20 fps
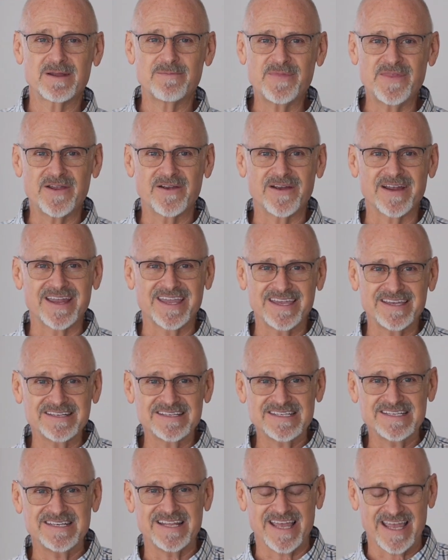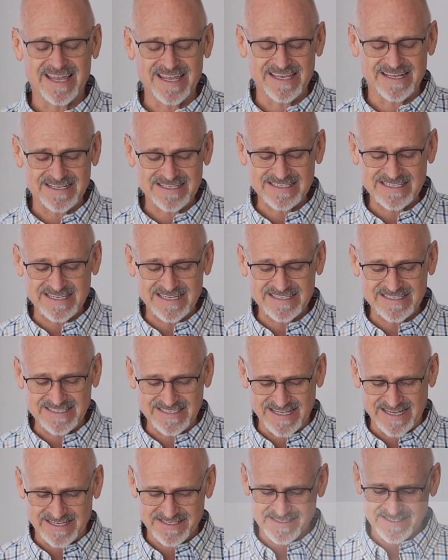it up there again today, and it
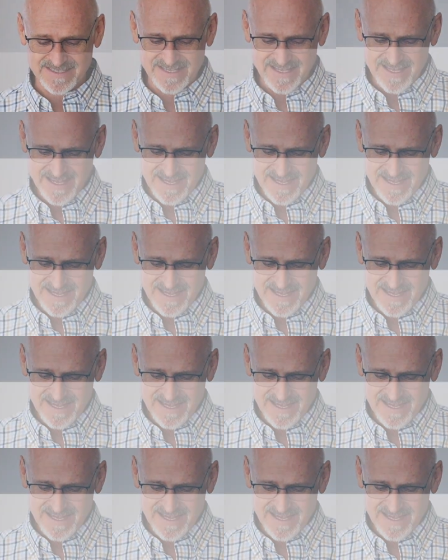says this: